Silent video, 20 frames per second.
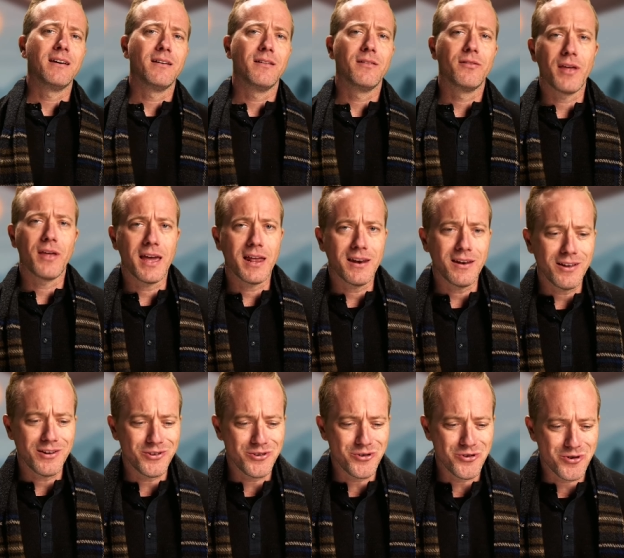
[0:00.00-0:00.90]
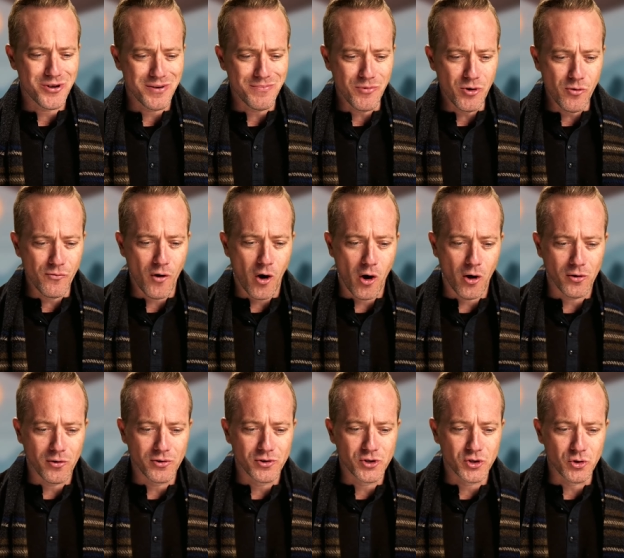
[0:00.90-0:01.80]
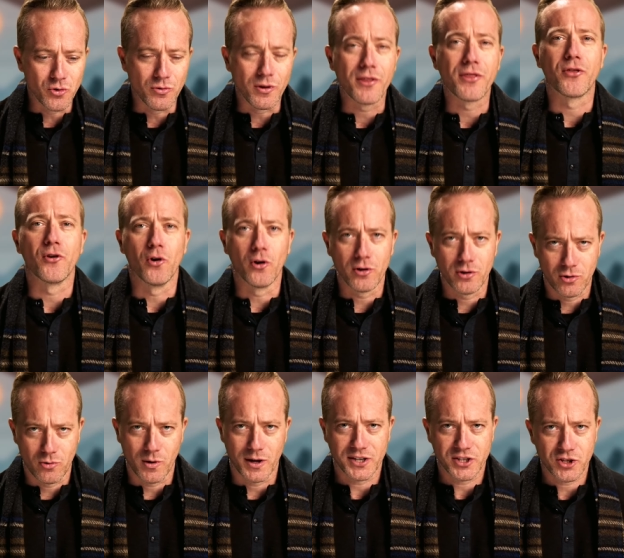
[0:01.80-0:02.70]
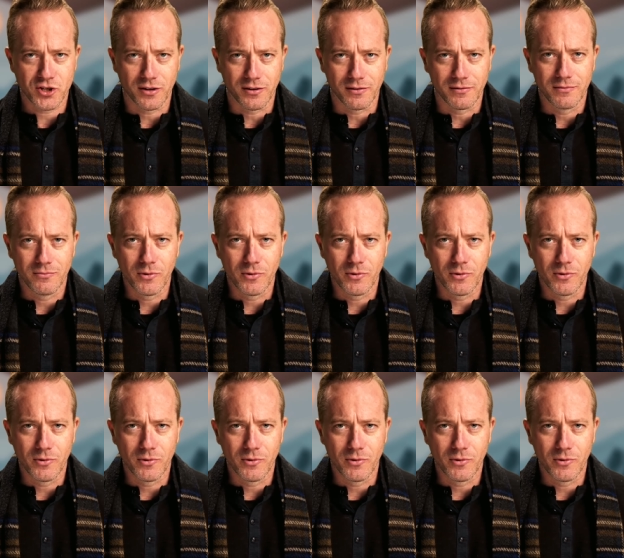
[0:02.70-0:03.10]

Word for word: then you can move on to the third question,